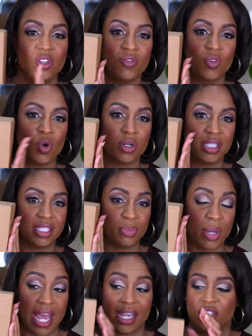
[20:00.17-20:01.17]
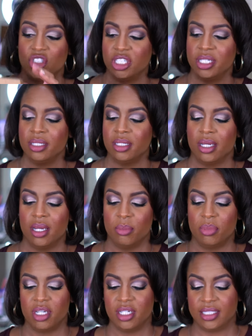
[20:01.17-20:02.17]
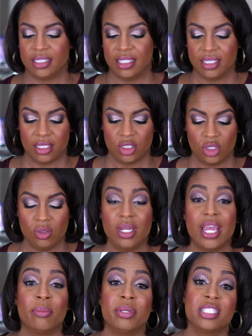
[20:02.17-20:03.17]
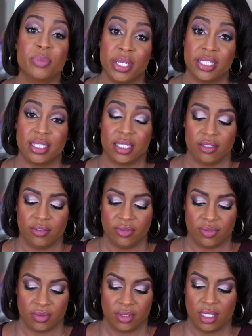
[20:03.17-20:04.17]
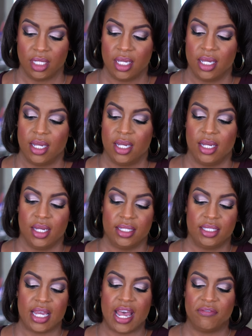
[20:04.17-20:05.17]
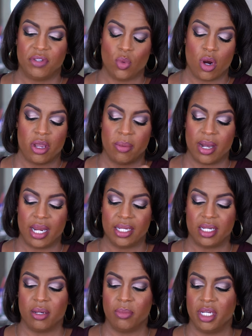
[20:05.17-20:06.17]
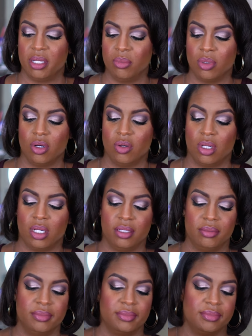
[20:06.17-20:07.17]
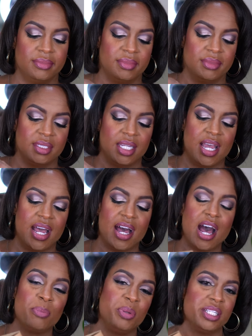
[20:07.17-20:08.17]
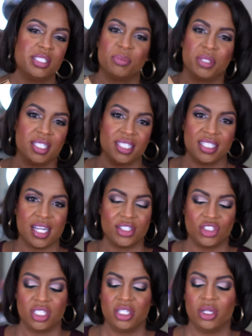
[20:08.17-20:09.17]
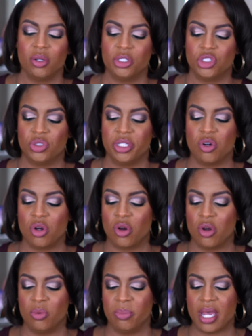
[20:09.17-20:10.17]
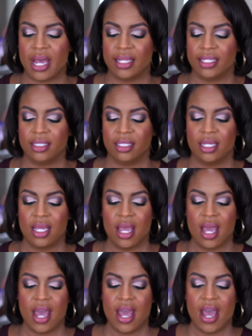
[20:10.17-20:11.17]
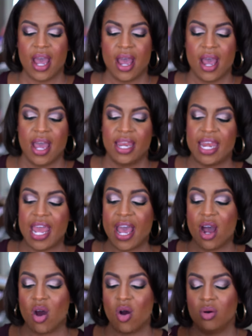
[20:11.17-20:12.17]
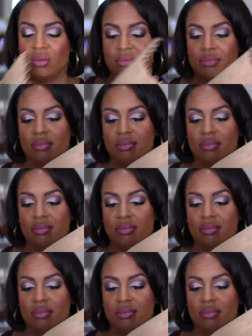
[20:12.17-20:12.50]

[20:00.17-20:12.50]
you for this packaging because this is too damn expensive to have to worry about it coming in broke. I picked up the Natasha Denona Triochrome palette. Now,